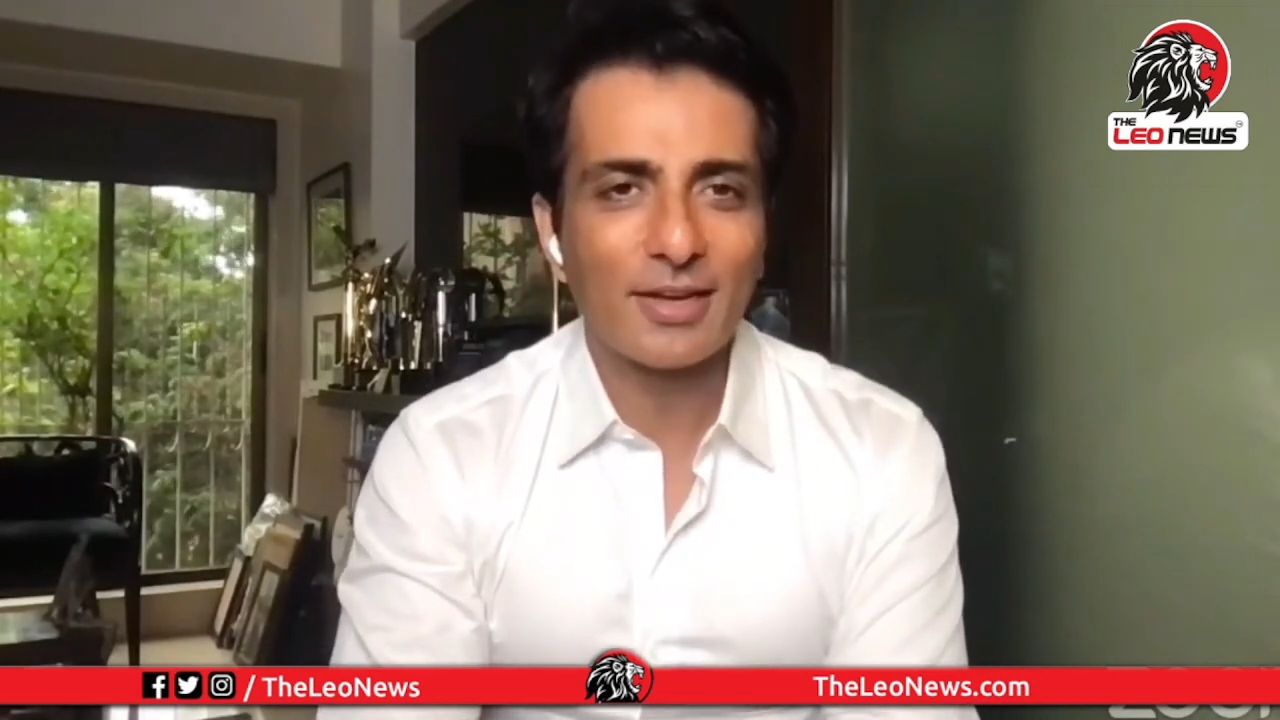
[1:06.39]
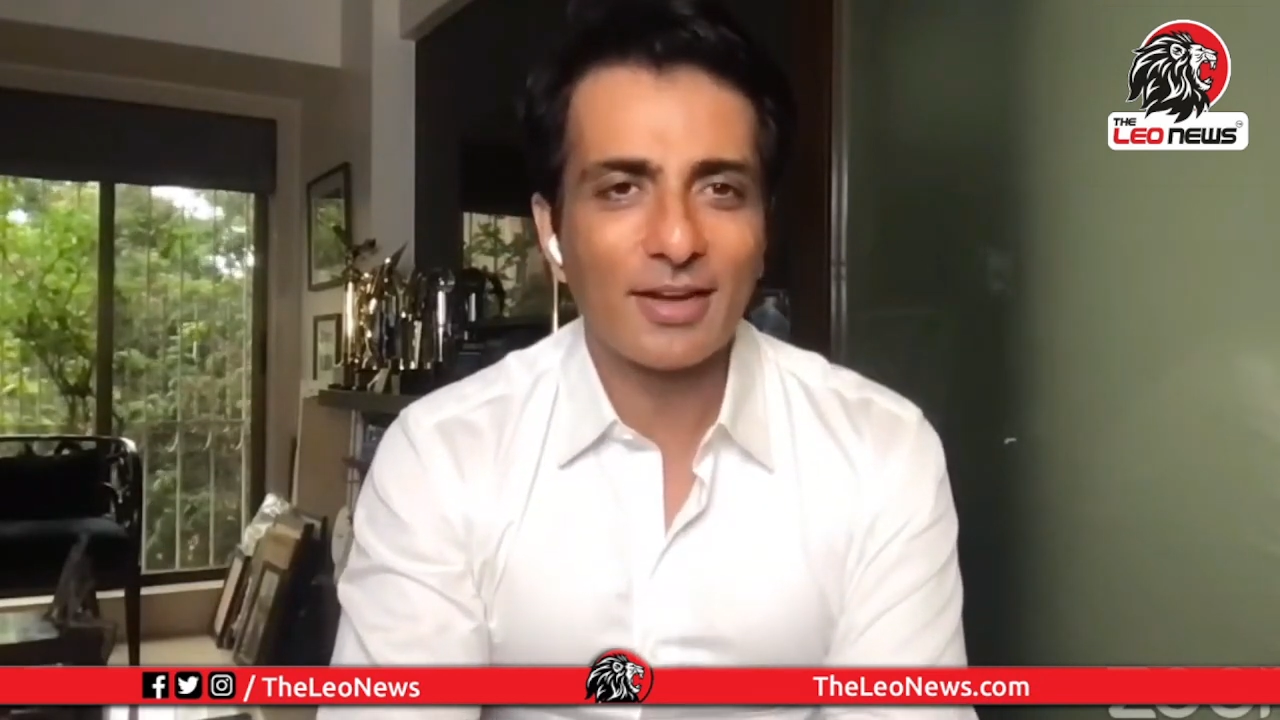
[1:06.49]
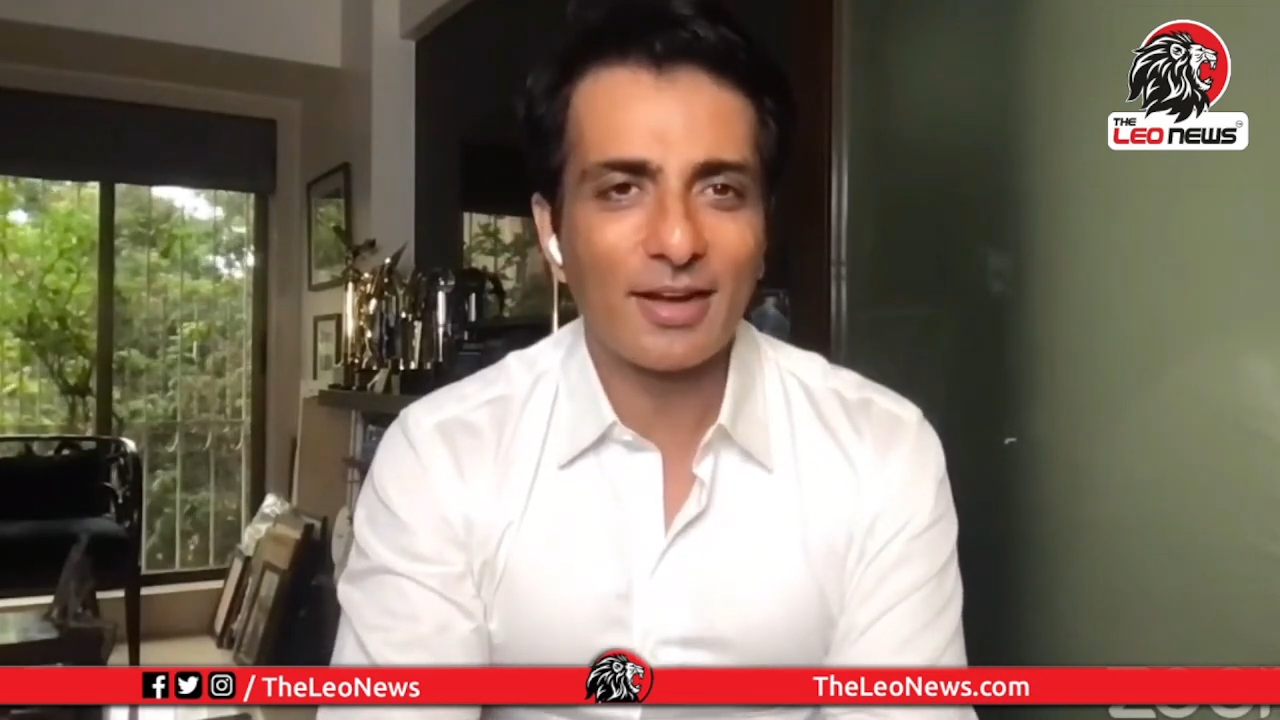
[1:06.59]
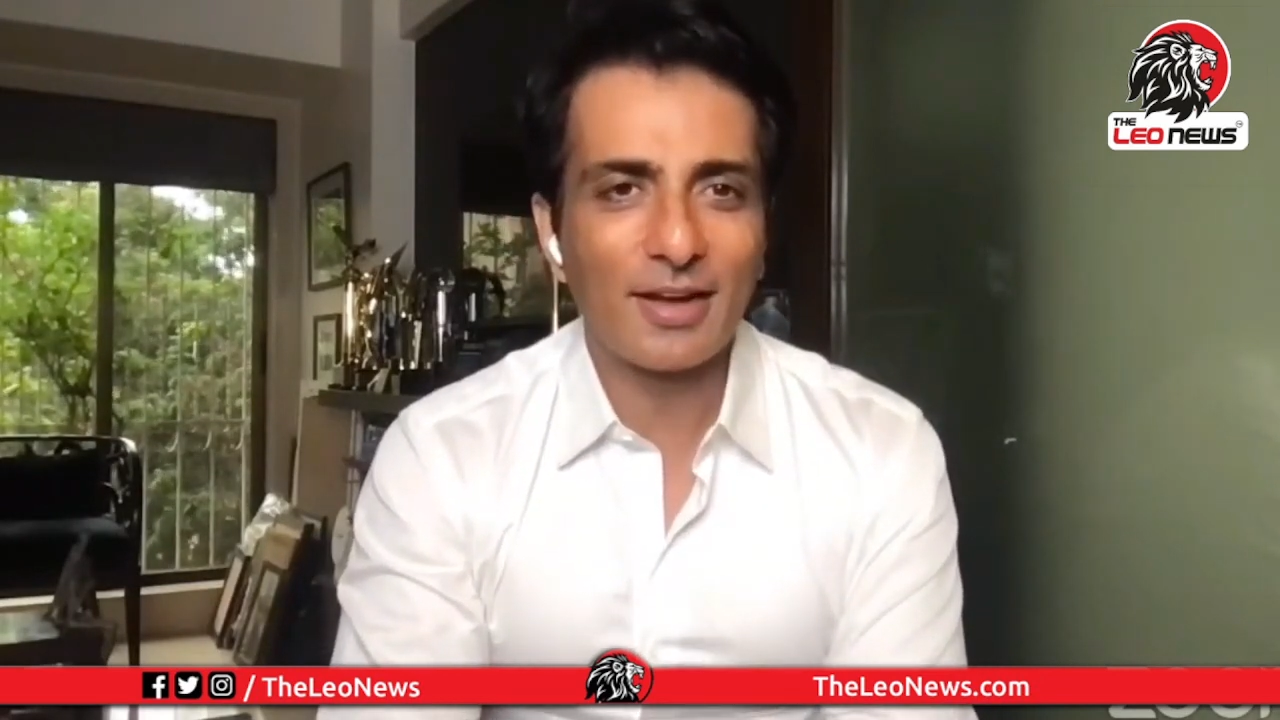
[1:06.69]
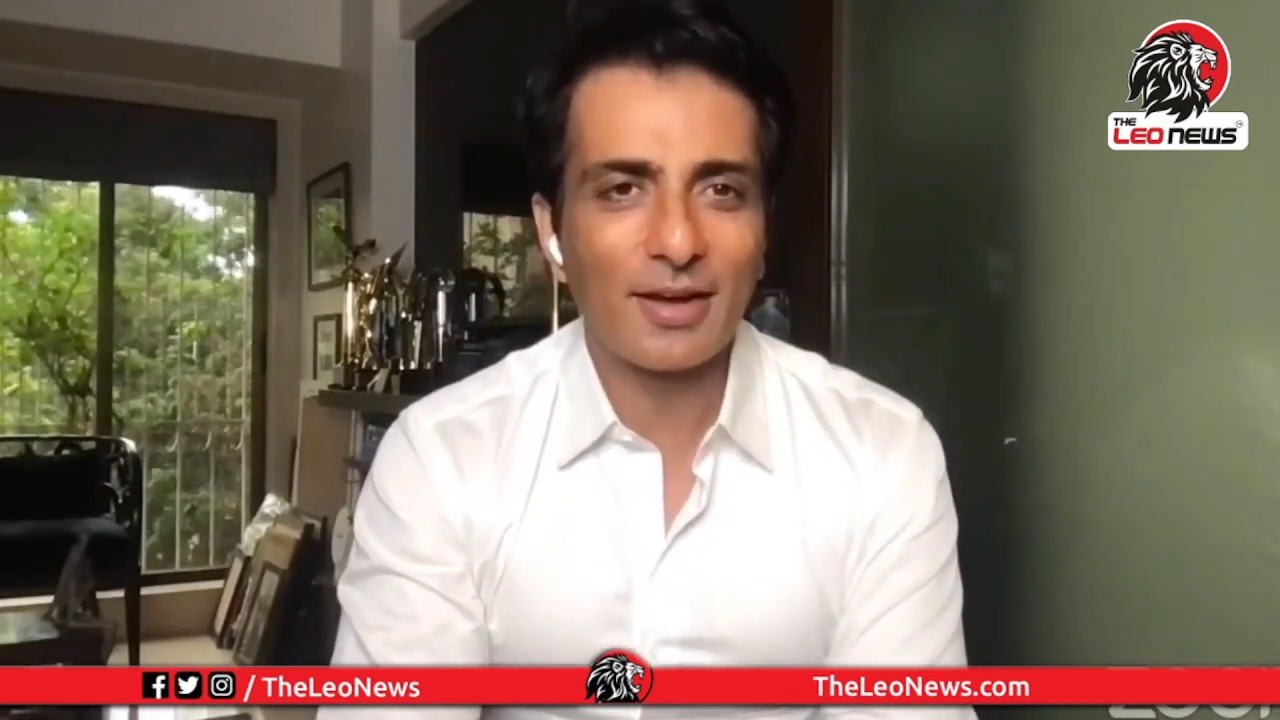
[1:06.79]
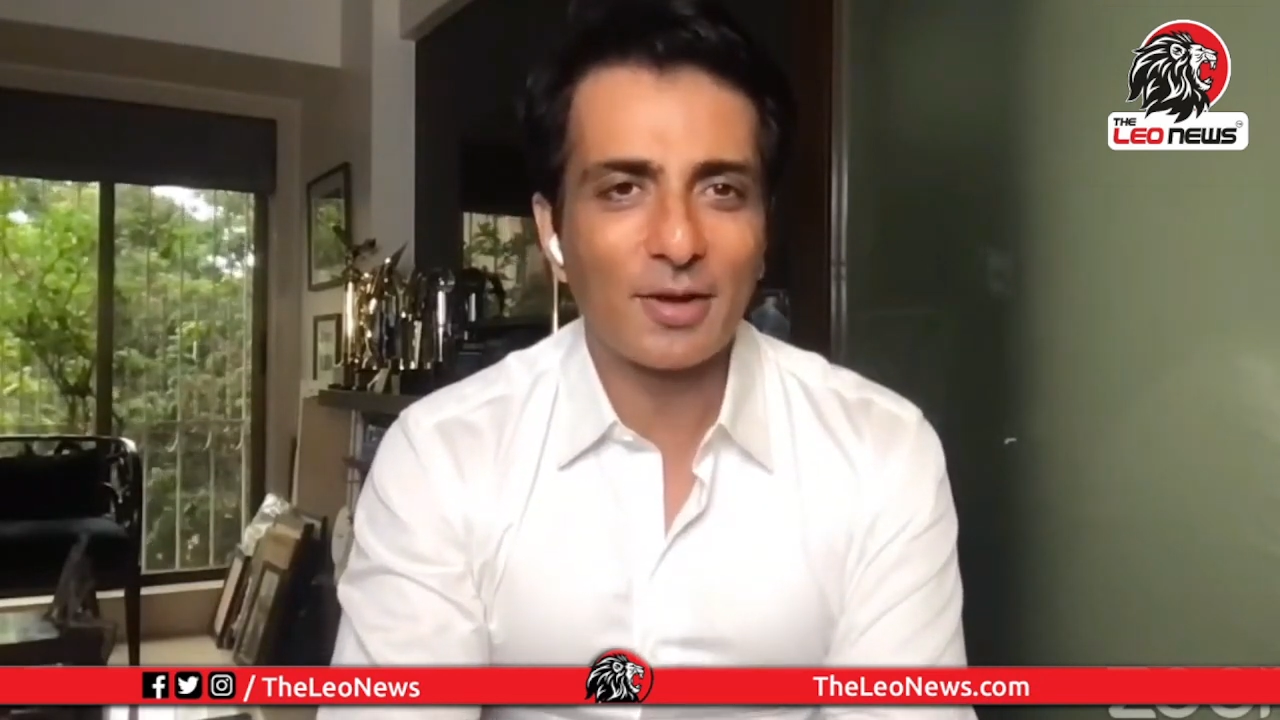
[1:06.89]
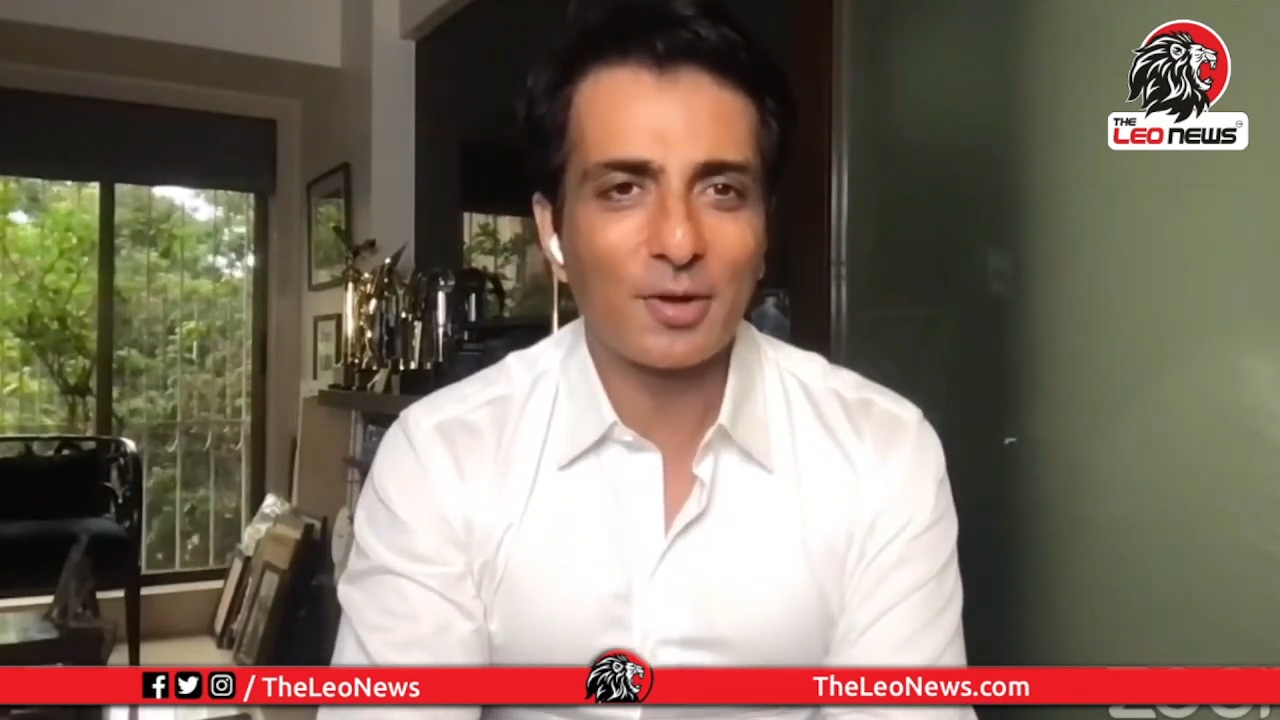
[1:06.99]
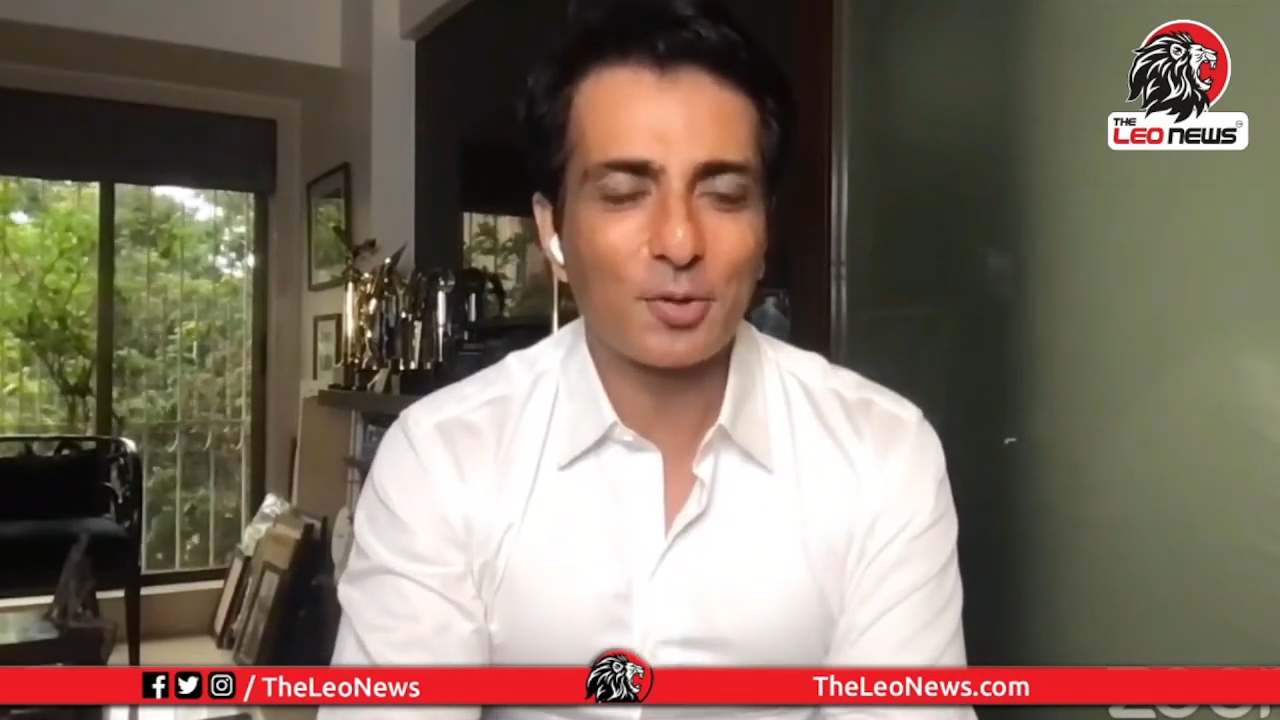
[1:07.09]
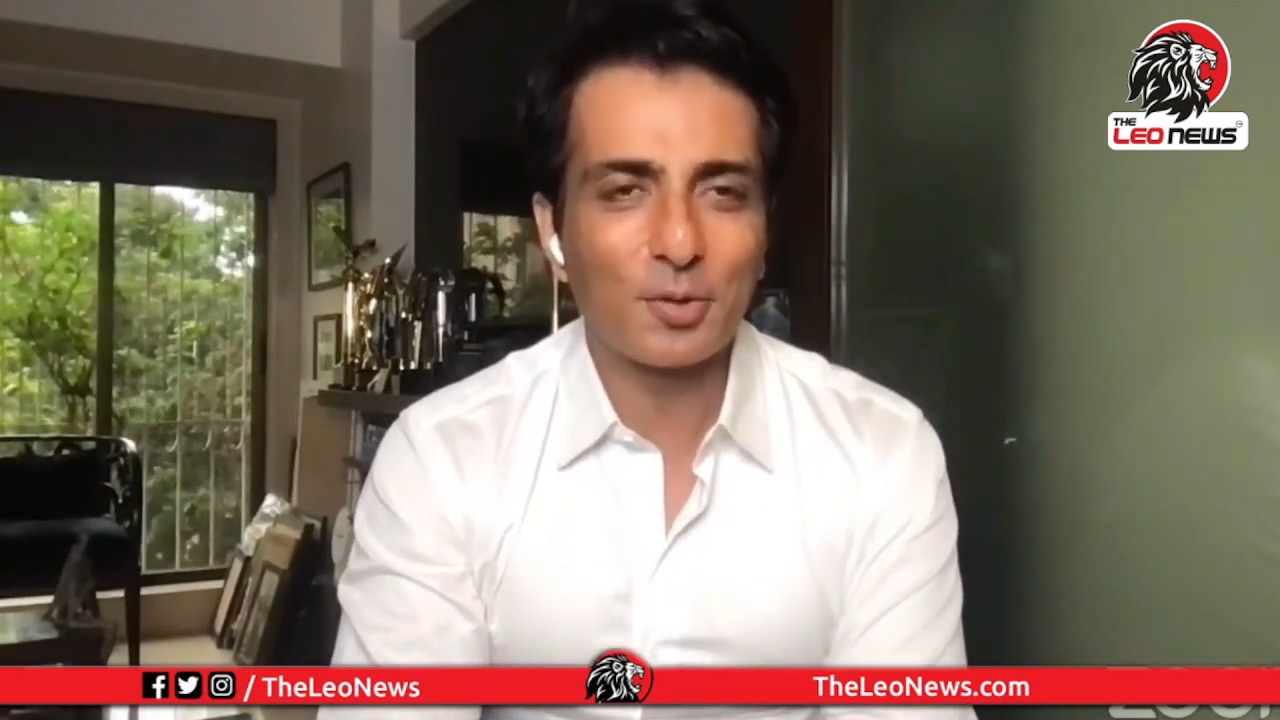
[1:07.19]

you